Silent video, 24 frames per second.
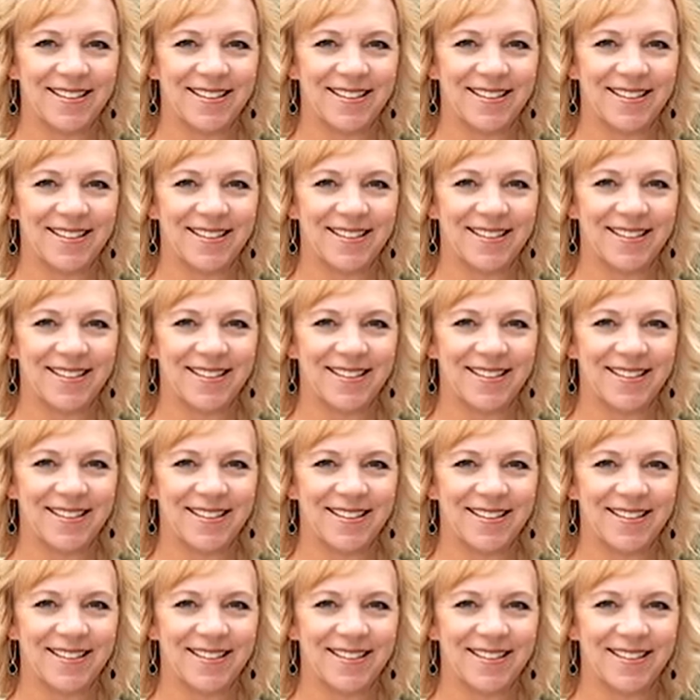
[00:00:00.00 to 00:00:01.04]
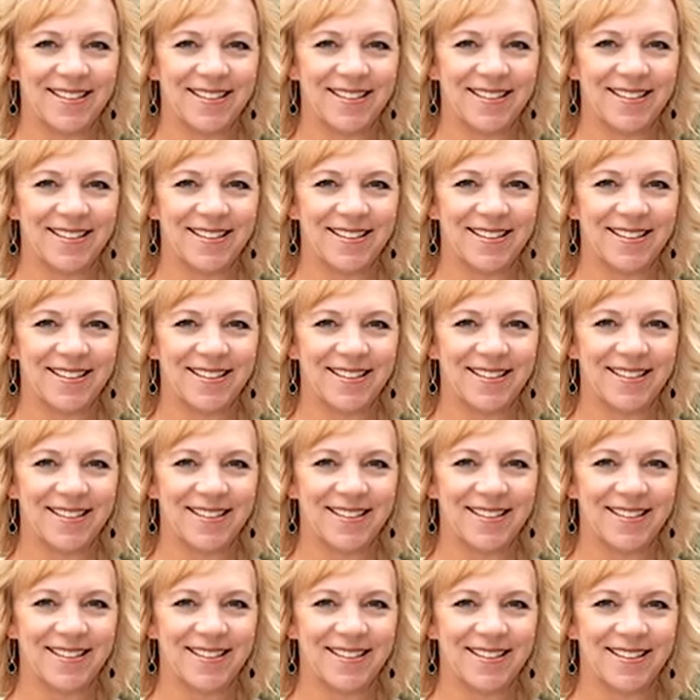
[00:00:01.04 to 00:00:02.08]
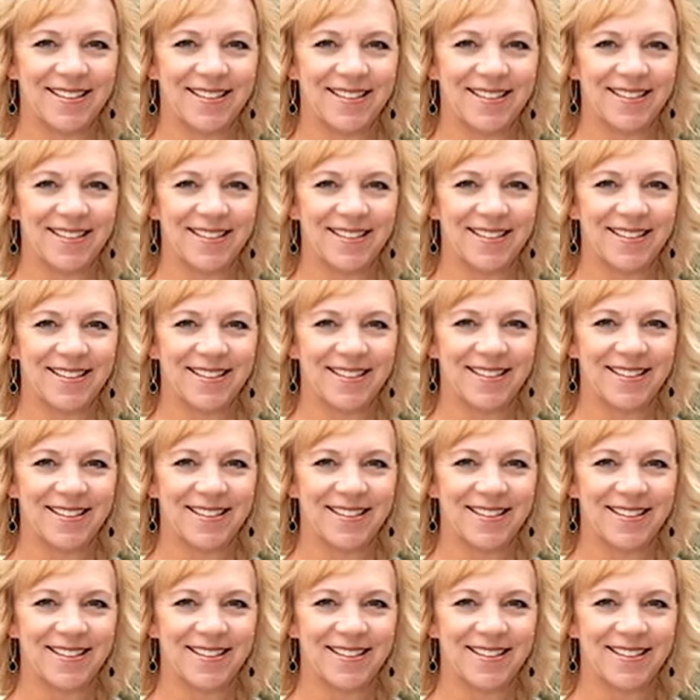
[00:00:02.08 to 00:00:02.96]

The person shown says nothing.